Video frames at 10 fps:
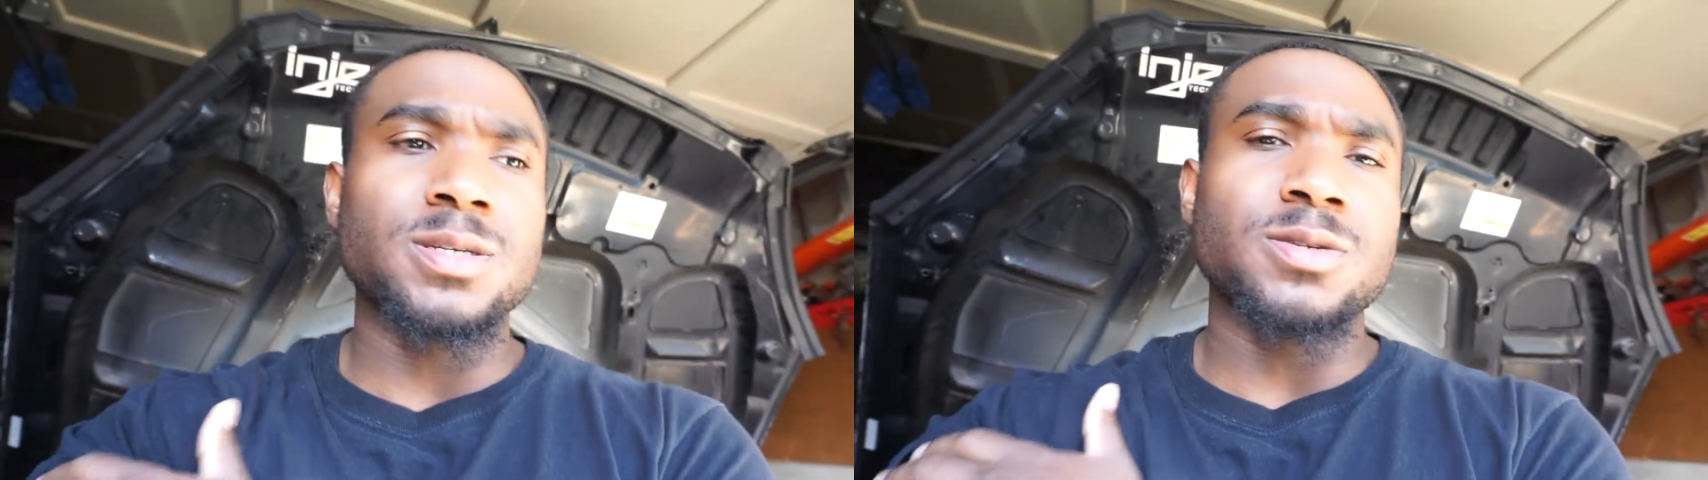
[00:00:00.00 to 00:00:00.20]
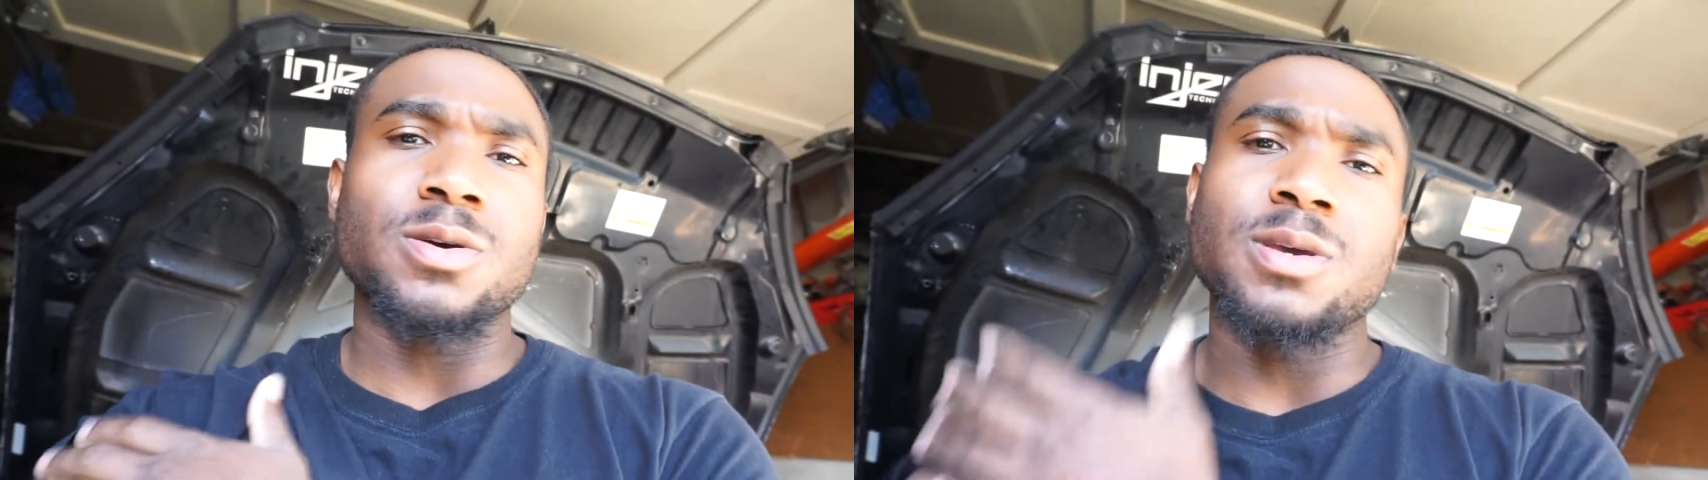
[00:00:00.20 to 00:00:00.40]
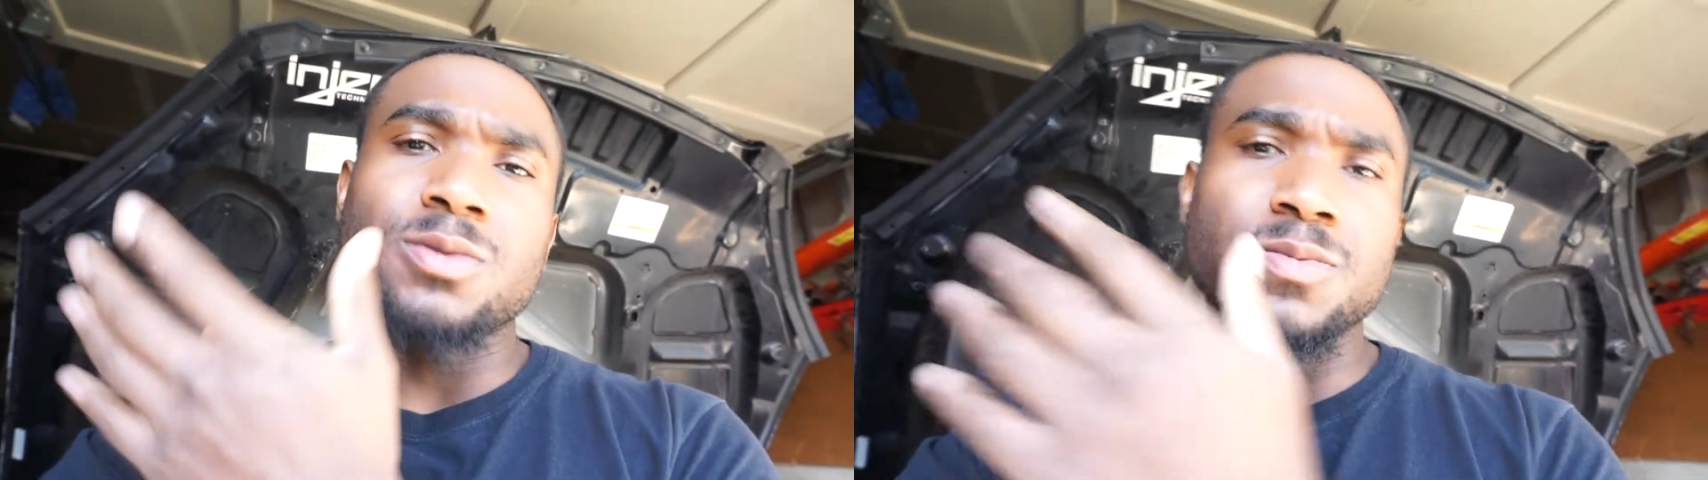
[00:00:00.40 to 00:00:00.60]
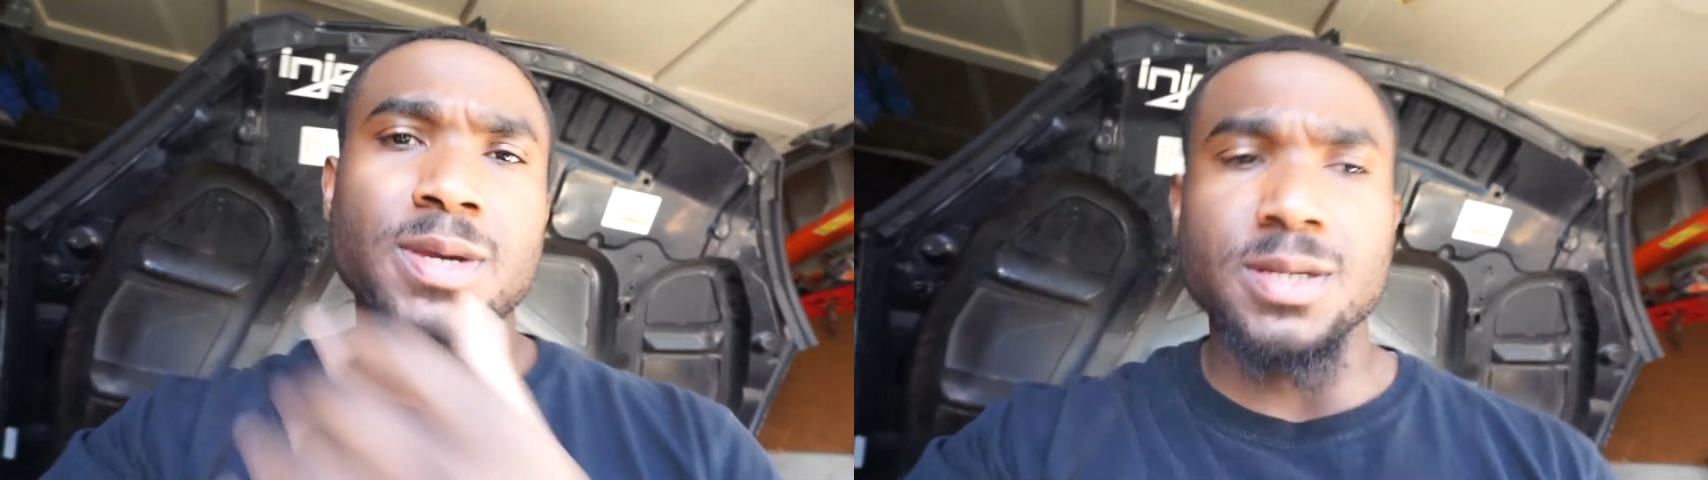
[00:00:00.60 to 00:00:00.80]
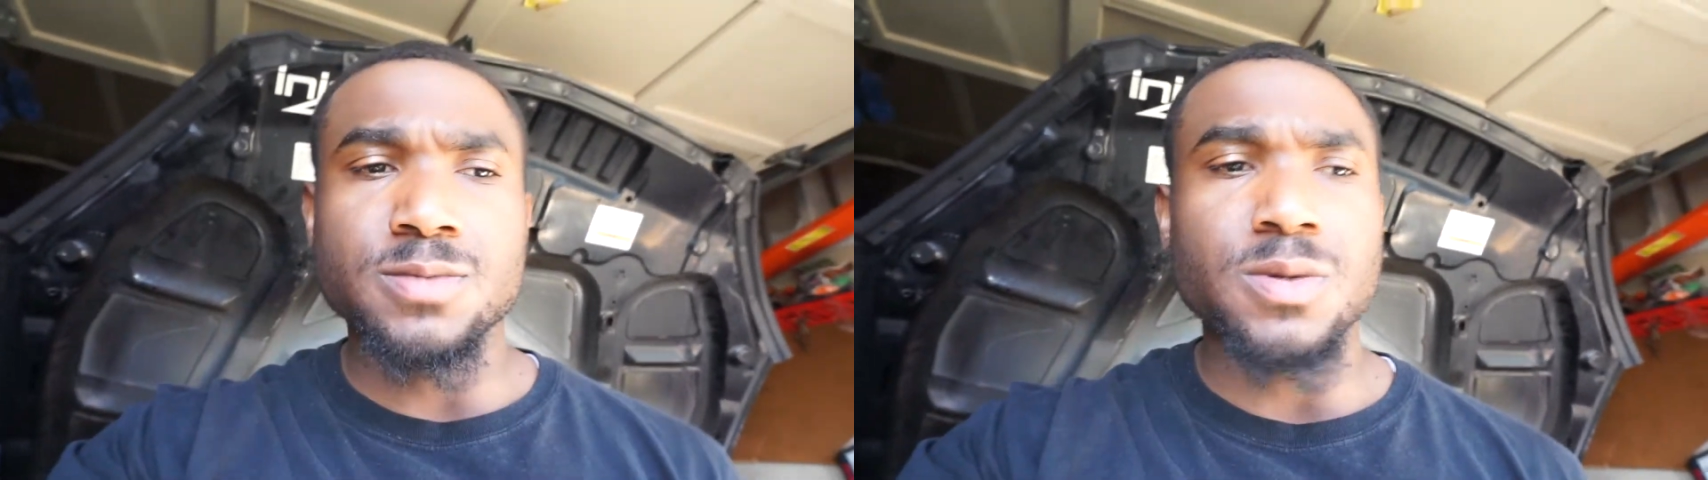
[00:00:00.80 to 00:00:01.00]
you know, he was
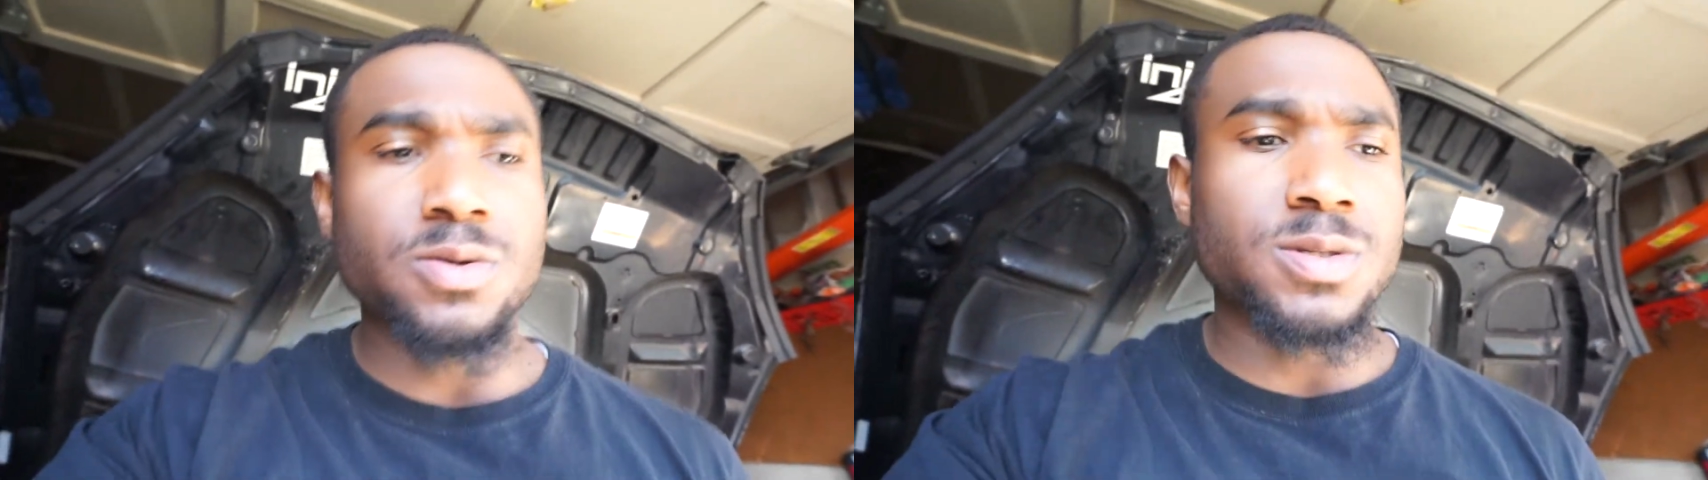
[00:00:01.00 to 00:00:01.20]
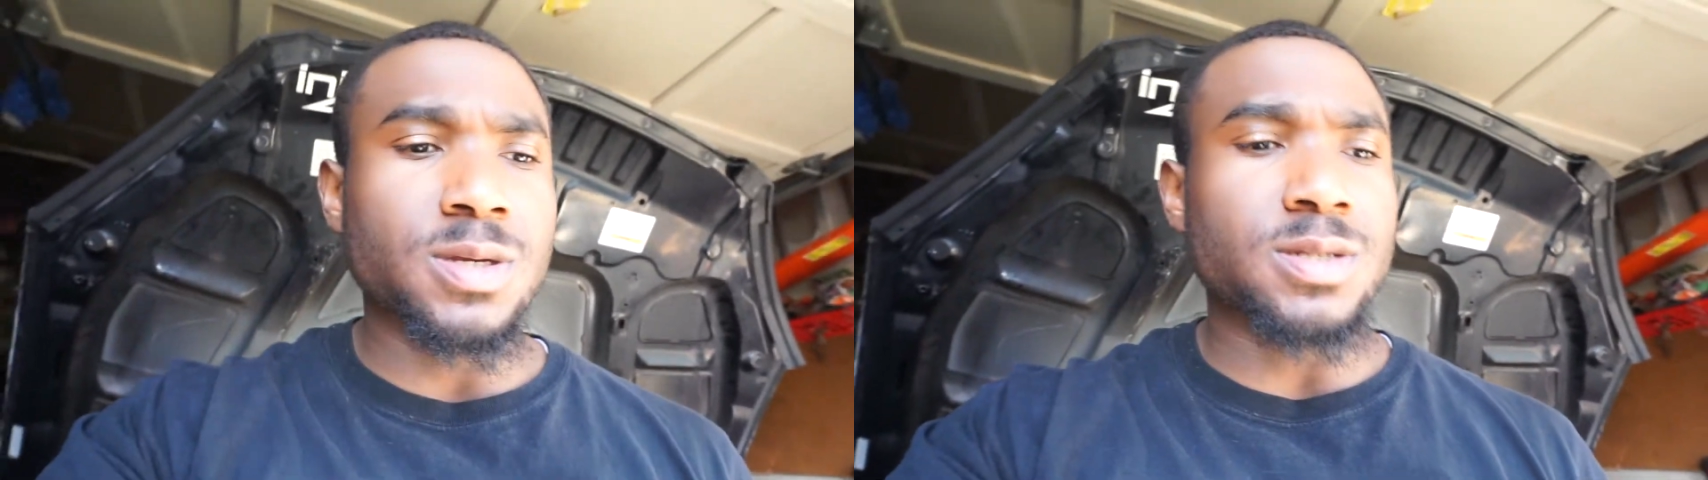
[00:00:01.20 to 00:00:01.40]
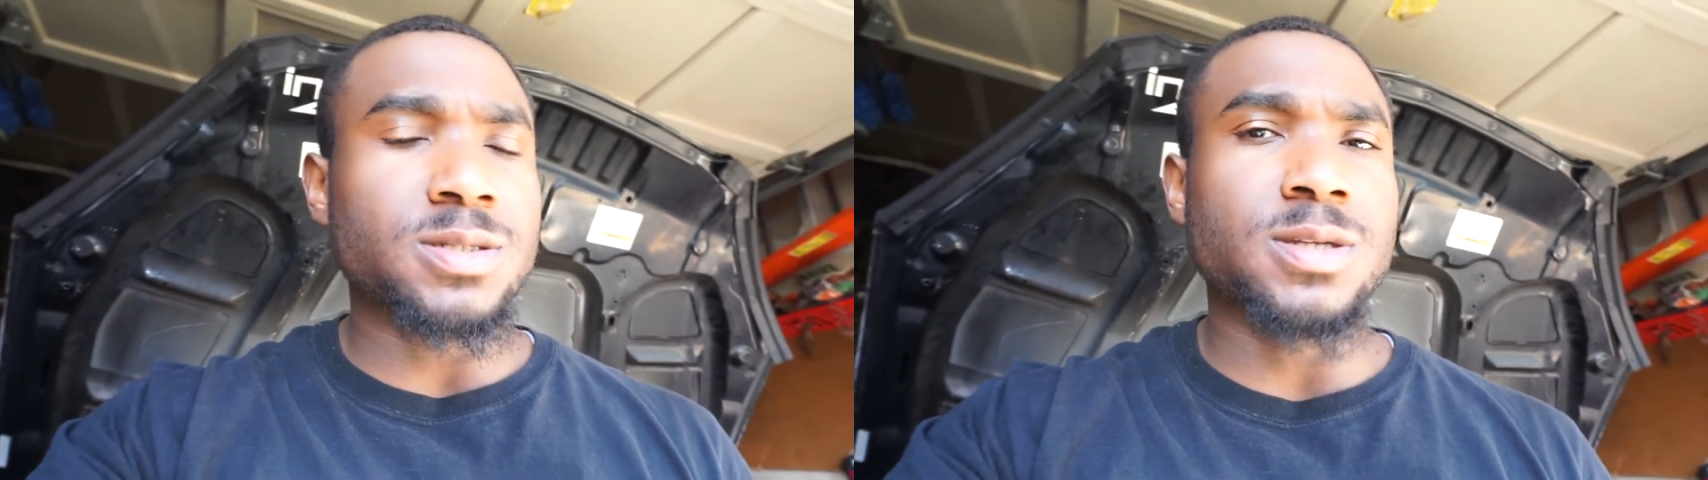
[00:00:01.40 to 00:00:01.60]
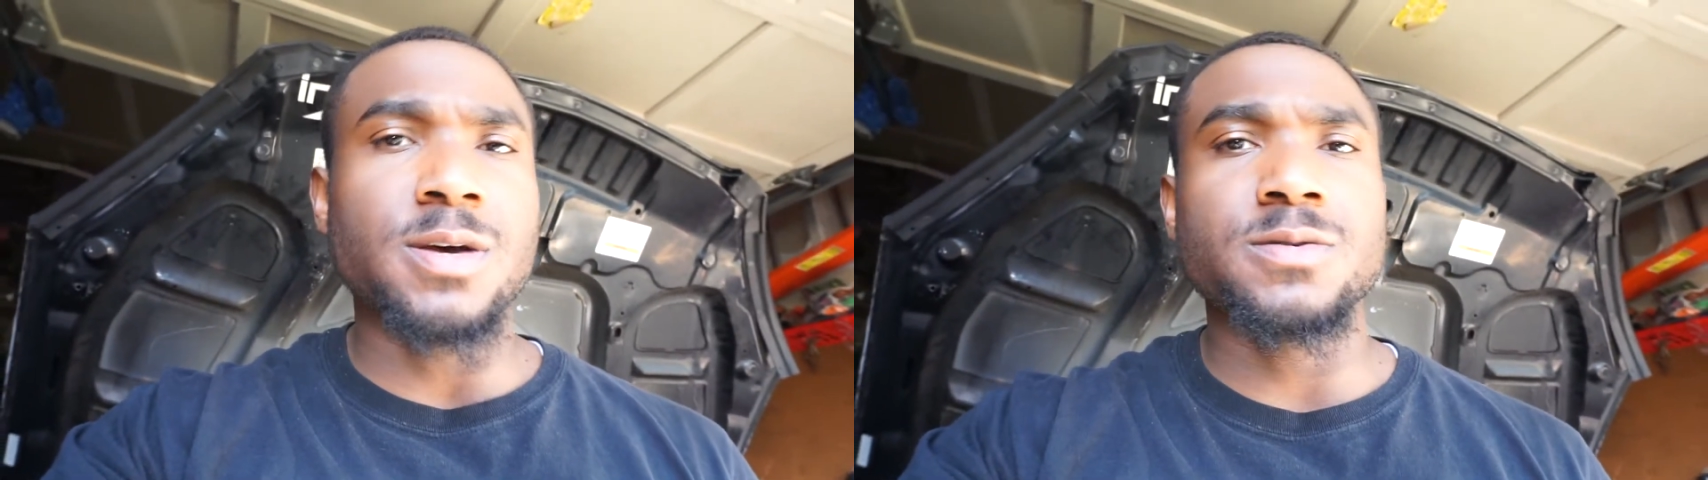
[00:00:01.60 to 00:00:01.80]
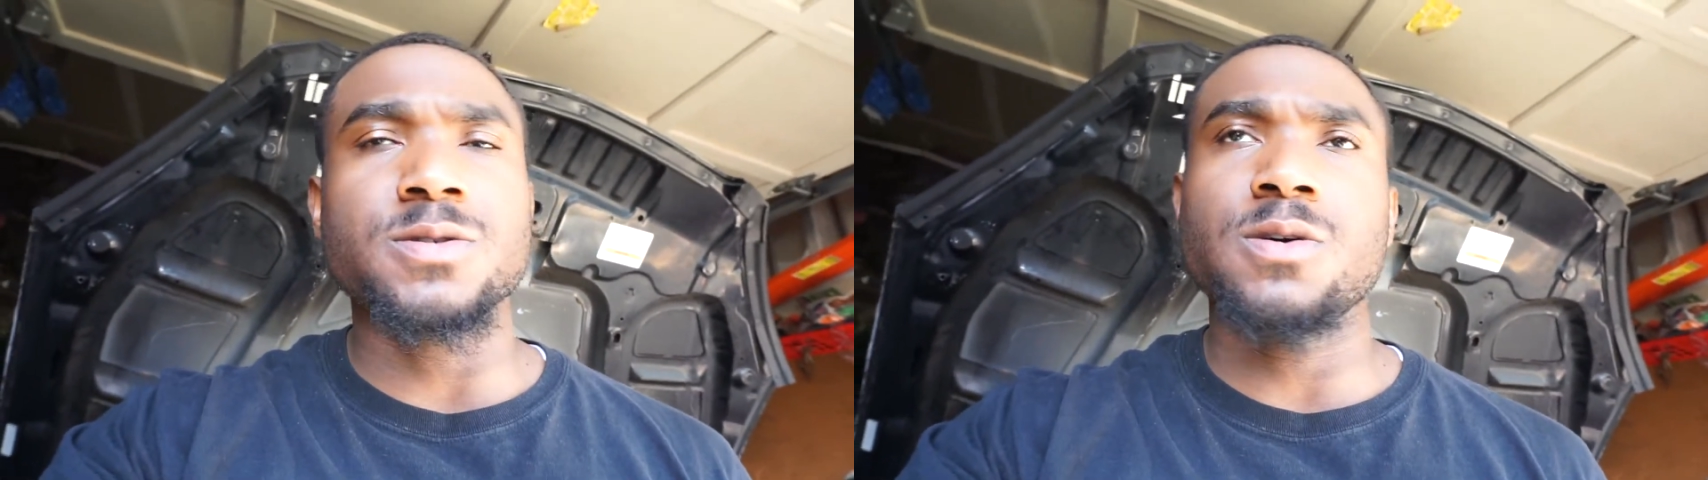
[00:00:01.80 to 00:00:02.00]
playing his music and
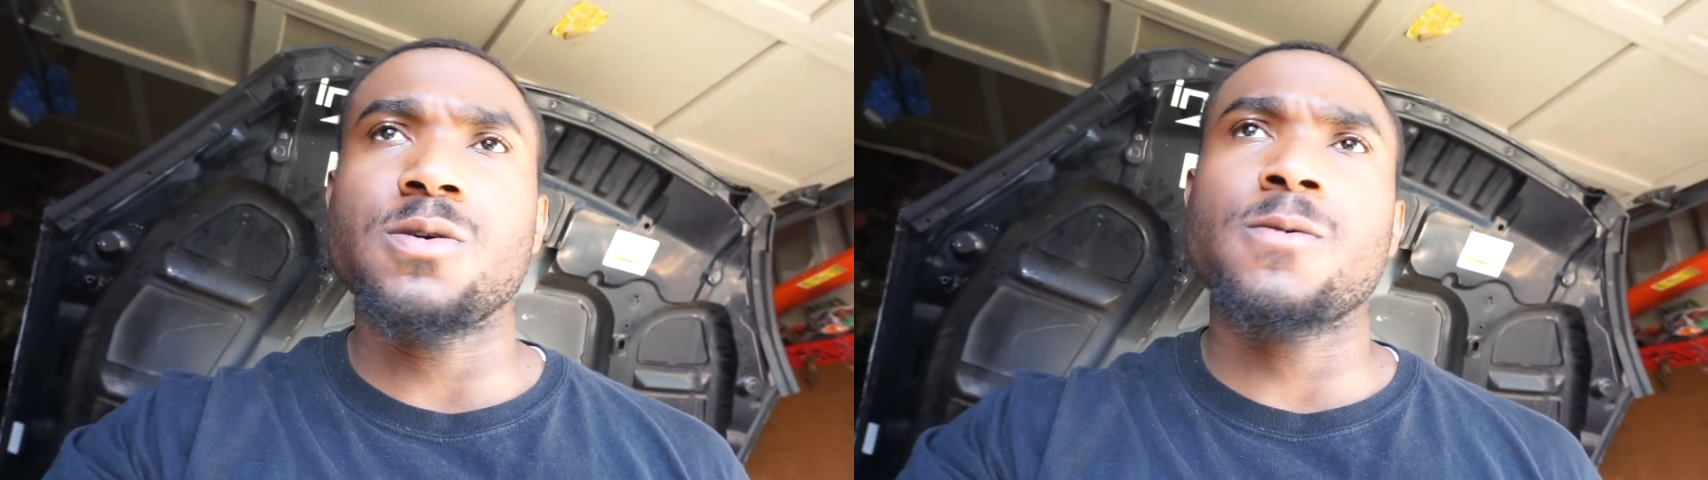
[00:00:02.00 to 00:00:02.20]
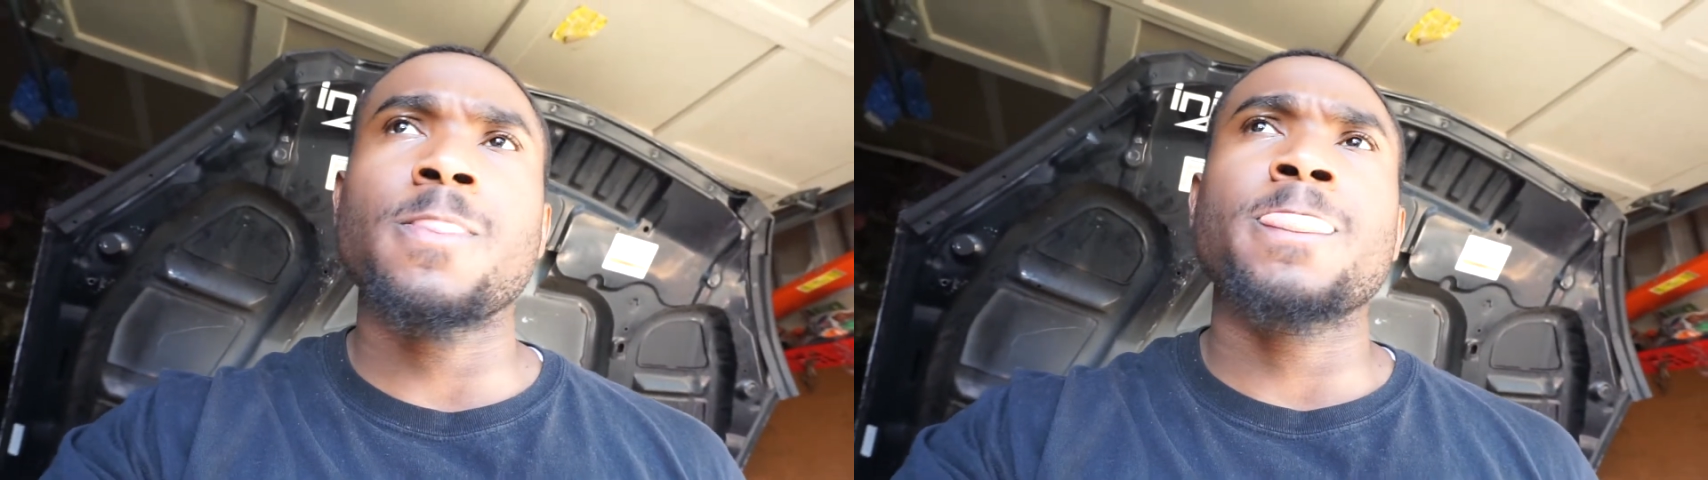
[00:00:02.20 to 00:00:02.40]
stuff, so